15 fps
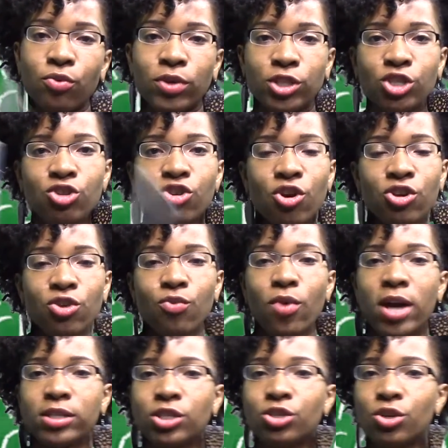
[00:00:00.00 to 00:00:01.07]
What you know you
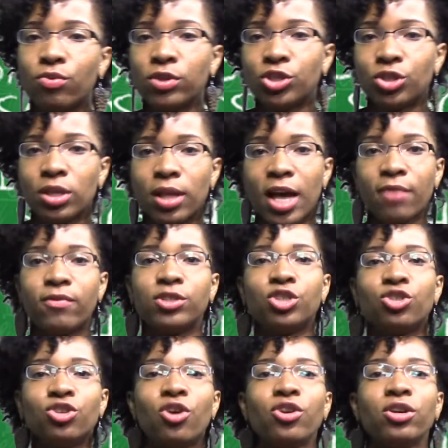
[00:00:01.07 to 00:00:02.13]
want to do with your life, what you
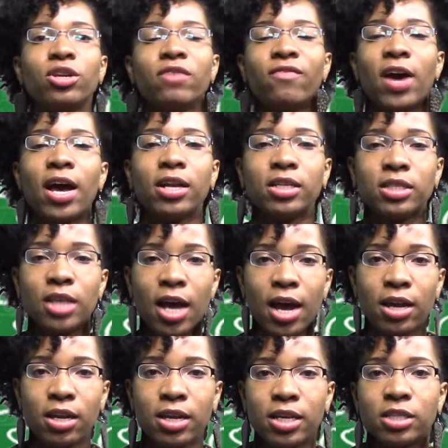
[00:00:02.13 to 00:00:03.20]
know your divine
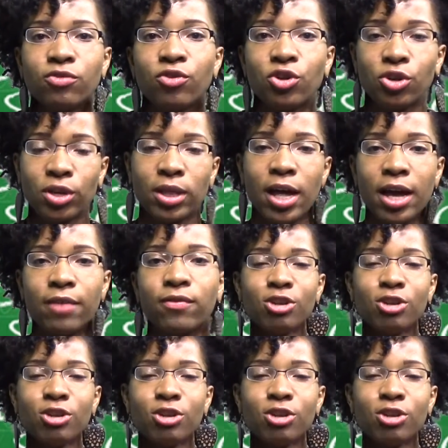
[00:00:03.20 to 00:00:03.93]
design is for your life,